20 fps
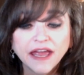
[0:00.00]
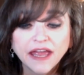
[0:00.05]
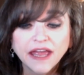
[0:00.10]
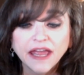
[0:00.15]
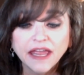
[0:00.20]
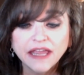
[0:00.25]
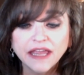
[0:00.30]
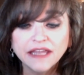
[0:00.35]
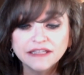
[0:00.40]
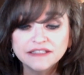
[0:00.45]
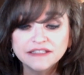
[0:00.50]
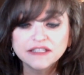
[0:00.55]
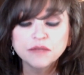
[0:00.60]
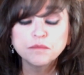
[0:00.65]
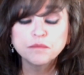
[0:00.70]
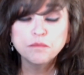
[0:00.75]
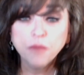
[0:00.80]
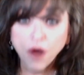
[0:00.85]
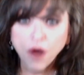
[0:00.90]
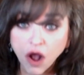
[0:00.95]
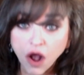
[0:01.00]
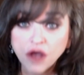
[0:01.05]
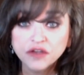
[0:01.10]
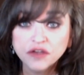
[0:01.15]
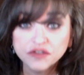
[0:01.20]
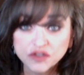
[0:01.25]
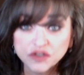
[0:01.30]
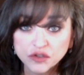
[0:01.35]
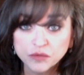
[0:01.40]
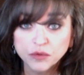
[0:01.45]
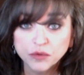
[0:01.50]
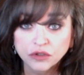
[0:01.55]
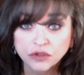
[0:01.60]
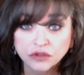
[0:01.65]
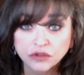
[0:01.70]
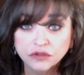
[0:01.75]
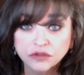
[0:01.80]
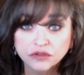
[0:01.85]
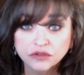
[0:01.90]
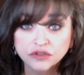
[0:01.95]
it's impossible
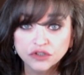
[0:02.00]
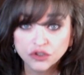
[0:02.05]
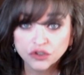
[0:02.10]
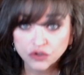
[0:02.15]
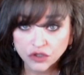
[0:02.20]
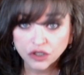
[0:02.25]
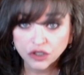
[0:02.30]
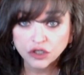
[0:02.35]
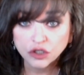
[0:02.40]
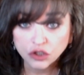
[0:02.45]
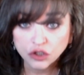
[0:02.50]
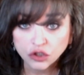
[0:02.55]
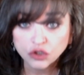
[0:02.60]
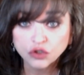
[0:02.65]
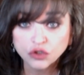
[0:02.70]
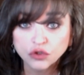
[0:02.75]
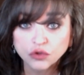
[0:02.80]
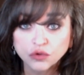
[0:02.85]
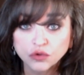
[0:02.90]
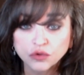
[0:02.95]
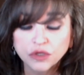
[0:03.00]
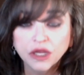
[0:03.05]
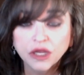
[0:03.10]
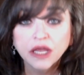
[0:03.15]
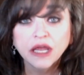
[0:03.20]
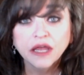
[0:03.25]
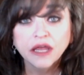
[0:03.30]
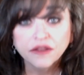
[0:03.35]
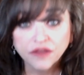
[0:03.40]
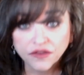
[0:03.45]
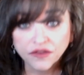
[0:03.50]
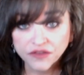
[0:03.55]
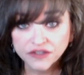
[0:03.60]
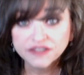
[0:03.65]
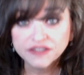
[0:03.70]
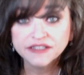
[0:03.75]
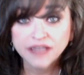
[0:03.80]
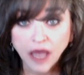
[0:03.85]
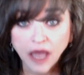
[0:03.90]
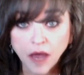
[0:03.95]
to conclude that the
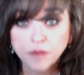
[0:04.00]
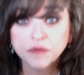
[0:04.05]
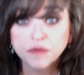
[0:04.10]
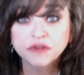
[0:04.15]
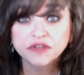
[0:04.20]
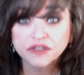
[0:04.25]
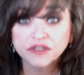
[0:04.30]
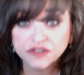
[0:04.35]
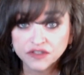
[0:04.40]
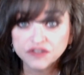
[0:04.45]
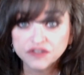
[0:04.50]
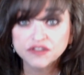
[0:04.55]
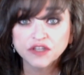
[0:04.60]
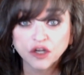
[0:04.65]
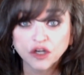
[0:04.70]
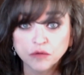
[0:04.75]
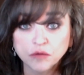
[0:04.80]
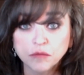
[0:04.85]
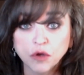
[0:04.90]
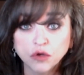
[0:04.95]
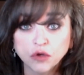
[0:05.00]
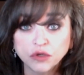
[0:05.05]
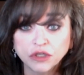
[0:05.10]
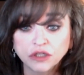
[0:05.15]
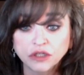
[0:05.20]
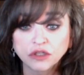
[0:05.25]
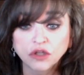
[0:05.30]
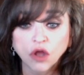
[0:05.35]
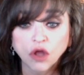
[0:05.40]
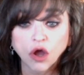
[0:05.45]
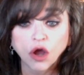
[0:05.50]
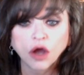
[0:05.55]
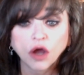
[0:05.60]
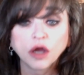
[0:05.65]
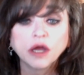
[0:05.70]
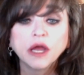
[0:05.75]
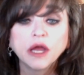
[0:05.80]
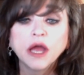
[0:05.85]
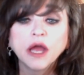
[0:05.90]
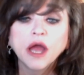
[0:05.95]
Sabbath is a ceremonial law
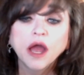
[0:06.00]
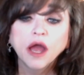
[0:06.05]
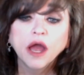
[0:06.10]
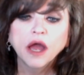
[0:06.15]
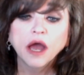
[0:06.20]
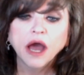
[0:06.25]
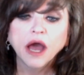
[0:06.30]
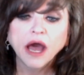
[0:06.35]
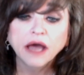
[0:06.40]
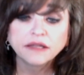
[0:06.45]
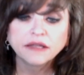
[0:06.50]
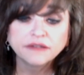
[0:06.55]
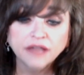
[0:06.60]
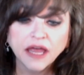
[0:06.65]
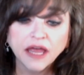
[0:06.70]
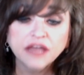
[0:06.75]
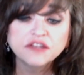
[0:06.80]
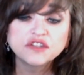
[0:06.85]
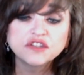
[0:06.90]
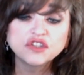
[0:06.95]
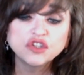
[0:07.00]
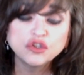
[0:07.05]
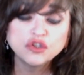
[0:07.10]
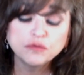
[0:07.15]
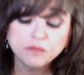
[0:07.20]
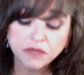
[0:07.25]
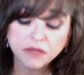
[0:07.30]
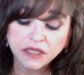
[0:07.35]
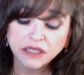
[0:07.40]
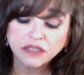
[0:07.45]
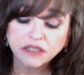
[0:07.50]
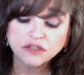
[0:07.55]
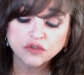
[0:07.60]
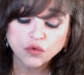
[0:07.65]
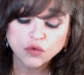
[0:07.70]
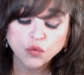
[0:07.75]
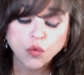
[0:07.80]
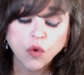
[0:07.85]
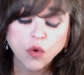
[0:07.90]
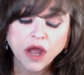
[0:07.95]
unless you meet
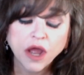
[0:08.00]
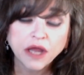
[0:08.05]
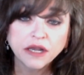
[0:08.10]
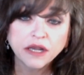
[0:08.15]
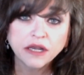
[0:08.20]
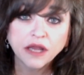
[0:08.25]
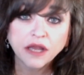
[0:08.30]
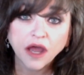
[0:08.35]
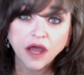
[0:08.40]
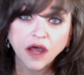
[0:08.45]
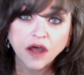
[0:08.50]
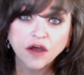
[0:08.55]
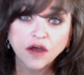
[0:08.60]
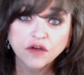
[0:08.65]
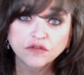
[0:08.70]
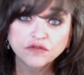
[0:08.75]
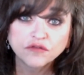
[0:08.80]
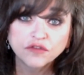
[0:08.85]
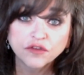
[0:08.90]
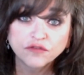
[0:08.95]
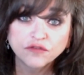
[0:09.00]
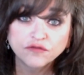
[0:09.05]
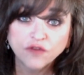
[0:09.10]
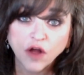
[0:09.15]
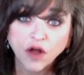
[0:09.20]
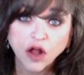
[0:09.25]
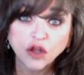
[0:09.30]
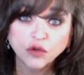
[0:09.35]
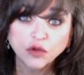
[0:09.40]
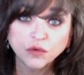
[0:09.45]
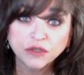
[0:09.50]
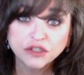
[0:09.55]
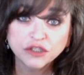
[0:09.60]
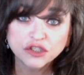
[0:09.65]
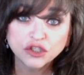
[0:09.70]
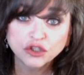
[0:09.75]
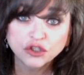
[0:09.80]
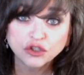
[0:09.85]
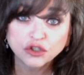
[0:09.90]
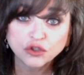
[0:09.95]
one of the following
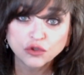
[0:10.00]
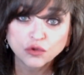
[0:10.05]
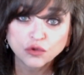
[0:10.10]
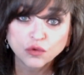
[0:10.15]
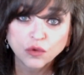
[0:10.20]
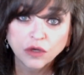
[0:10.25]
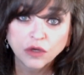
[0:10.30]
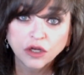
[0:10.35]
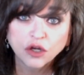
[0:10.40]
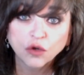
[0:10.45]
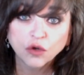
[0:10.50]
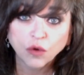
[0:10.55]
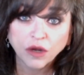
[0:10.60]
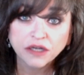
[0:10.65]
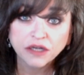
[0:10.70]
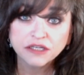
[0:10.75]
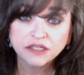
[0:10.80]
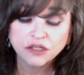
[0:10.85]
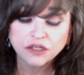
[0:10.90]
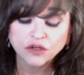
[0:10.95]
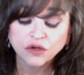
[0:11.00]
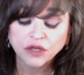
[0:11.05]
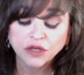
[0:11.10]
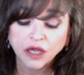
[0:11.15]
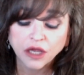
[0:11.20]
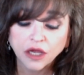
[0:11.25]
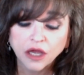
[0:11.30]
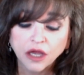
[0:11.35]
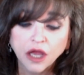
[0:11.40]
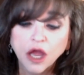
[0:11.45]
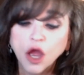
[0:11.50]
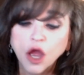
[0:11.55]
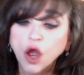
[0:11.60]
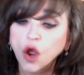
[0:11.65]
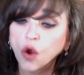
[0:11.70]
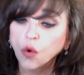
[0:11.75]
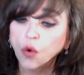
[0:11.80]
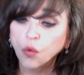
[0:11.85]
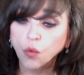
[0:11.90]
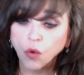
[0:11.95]
two criteria.
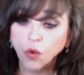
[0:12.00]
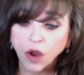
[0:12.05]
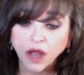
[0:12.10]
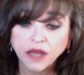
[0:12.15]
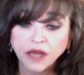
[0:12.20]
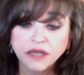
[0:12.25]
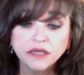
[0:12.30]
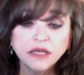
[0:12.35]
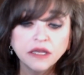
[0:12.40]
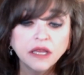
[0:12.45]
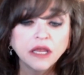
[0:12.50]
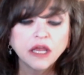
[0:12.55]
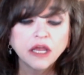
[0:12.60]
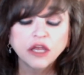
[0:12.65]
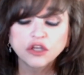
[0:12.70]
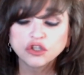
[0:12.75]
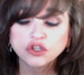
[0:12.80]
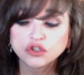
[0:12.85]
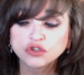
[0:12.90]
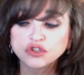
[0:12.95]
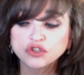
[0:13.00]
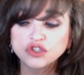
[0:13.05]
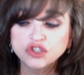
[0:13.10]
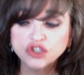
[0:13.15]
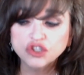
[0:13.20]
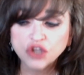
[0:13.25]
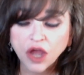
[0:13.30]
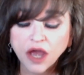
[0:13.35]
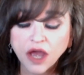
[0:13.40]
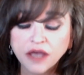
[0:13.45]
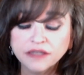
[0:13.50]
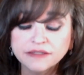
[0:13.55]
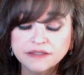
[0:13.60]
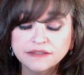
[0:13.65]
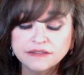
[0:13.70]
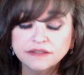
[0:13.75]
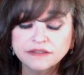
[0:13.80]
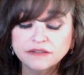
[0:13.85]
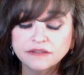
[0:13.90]
One, you're just